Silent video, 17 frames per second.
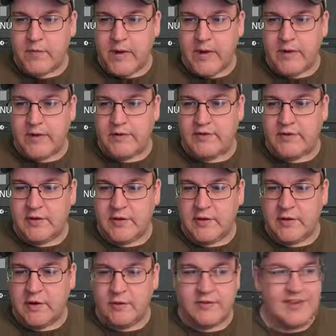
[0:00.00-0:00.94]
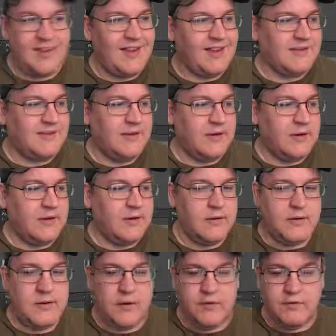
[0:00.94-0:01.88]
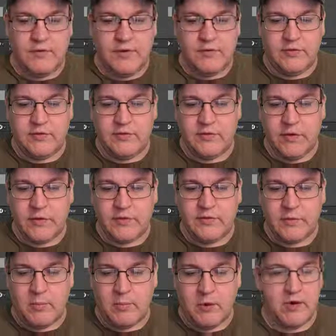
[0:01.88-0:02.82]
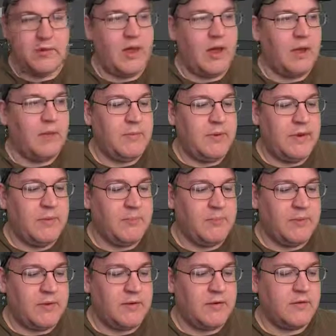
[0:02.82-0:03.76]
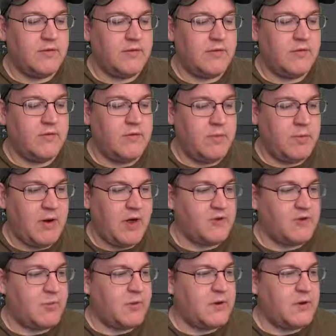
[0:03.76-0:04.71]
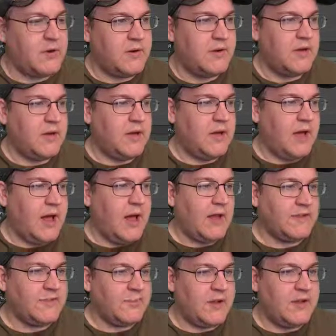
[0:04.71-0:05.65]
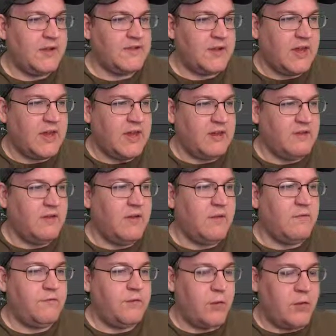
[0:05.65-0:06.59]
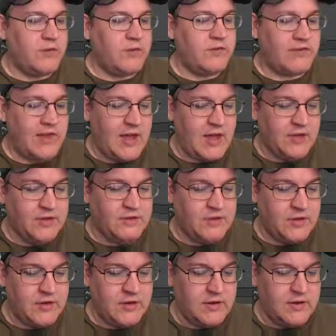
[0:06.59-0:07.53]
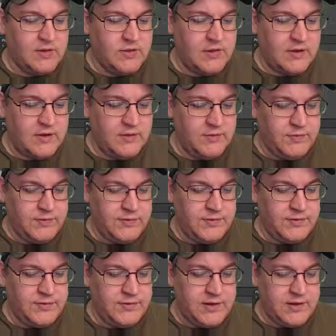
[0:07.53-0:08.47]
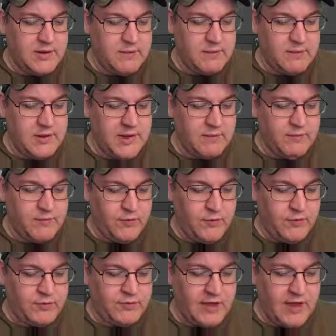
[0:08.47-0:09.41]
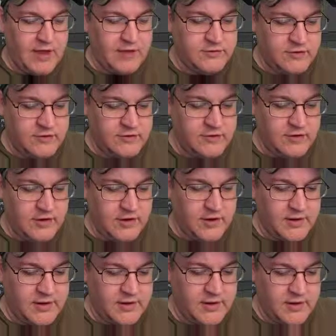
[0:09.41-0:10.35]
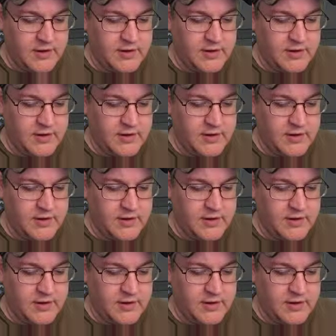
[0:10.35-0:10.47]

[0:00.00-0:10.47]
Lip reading: I just did a little test here. If you notice, I'm in Blender instead of the browser window. That's because I hit forward slash the numpad forward slash on